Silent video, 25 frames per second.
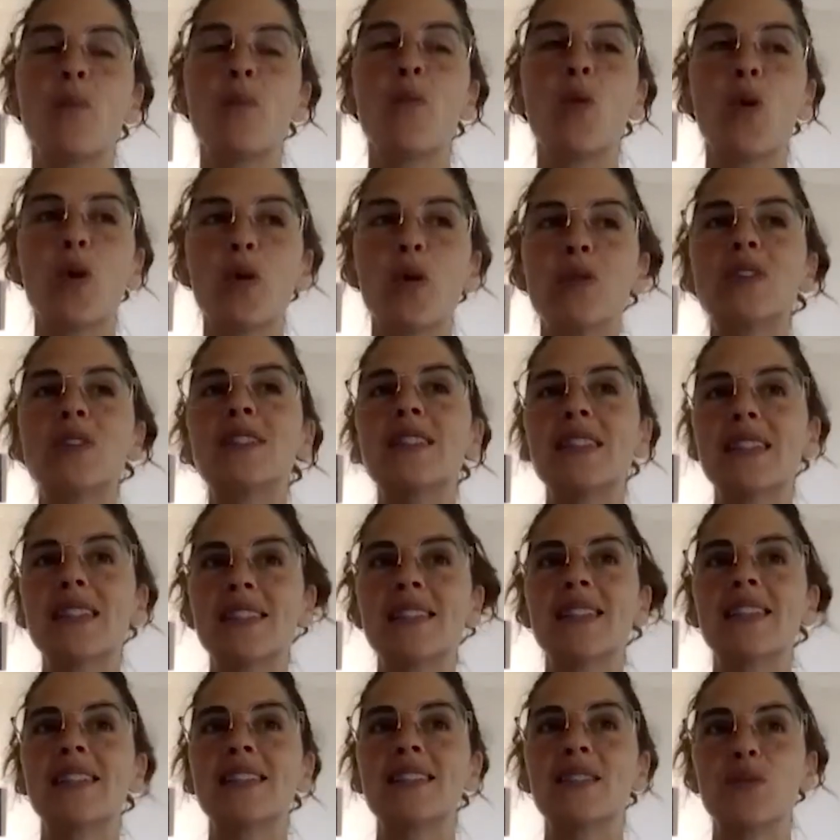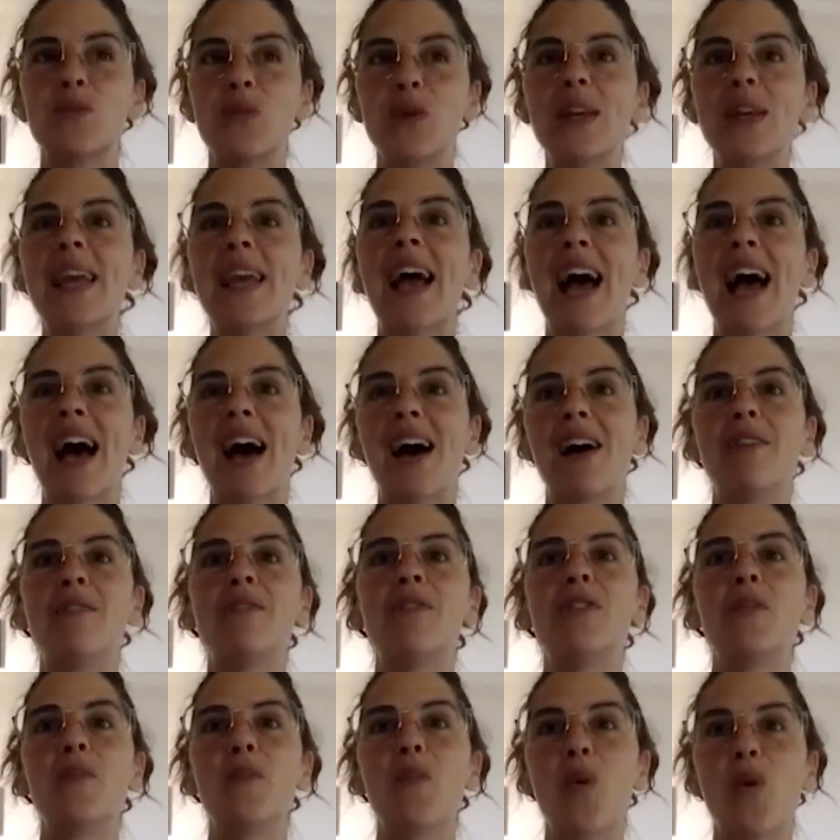The more resistance we
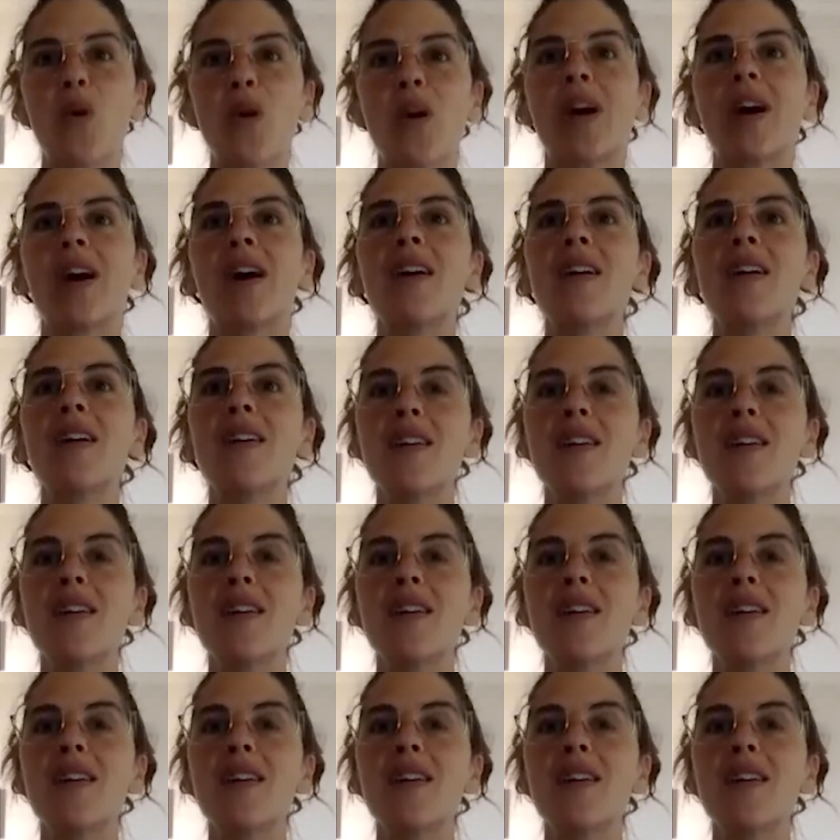have, the more,